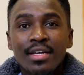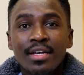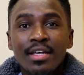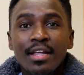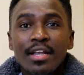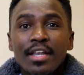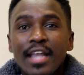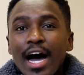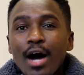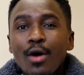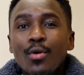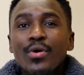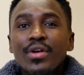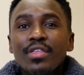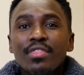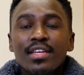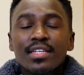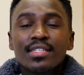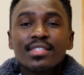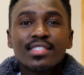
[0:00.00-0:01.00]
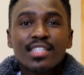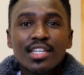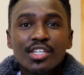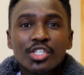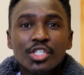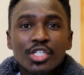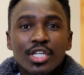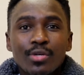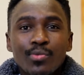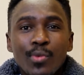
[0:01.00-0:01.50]
Now in this
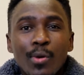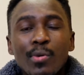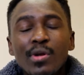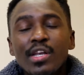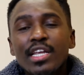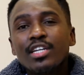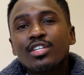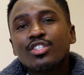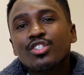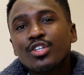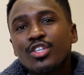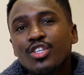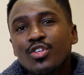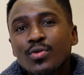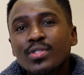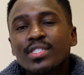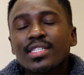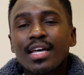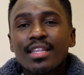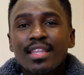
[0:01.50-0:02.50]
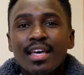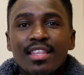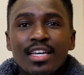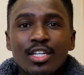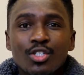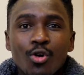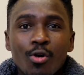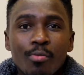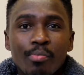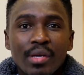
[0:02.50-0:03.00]
session, we will introduce another
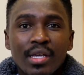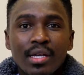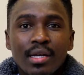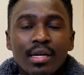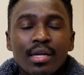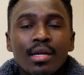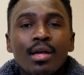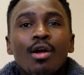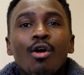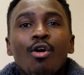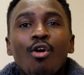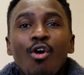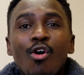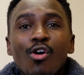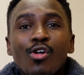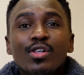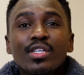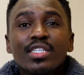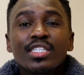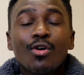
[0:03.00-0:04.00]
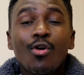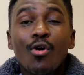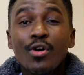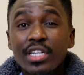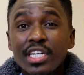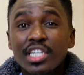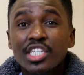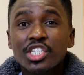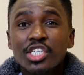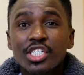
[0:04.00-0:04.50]
topic called
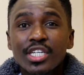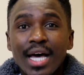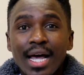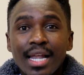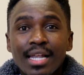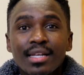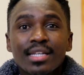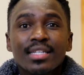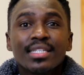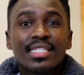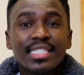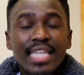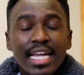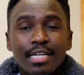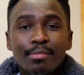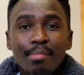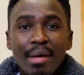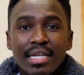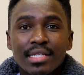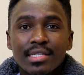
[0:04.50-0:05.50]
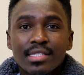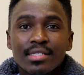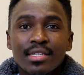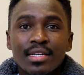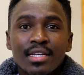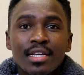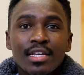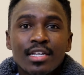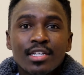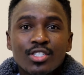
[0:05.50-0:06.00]
conditional
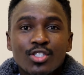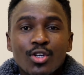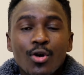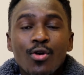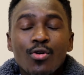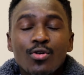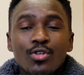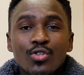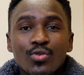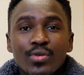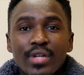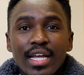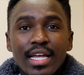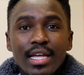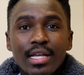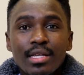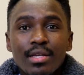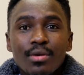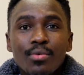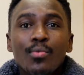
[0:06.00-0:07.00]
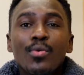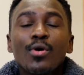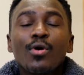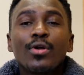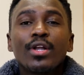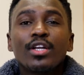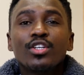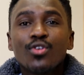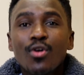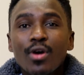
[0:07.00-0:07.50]
statements. So today we're going
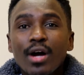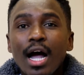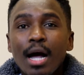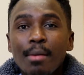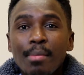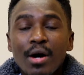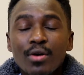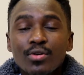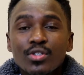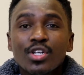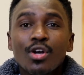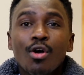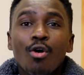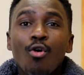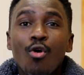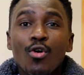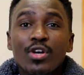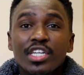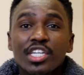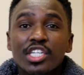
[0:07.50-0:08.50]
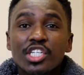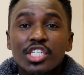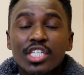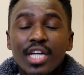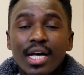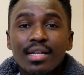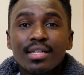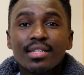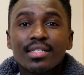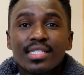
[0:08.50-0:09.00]
to talk about
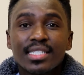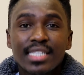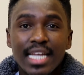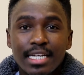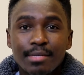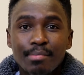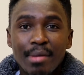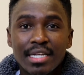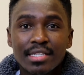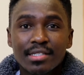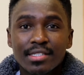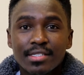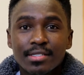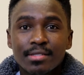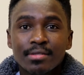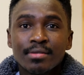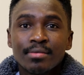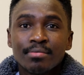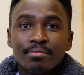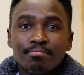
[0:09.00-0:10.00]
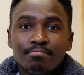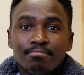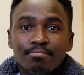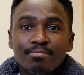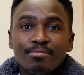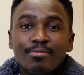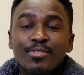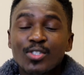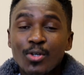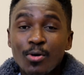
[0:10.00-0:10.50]
conditional statements.
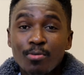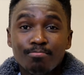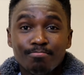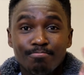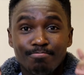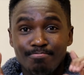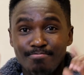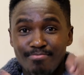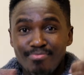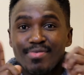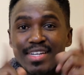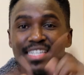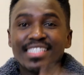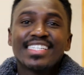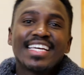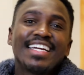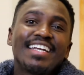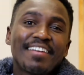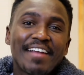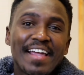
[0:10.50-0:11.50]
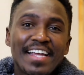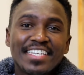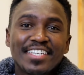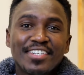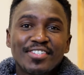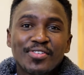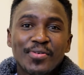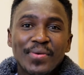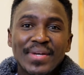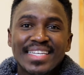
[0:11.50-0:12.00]
So let's get right
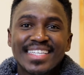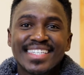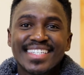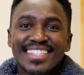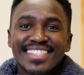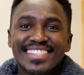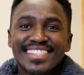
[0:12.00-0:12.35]
into it.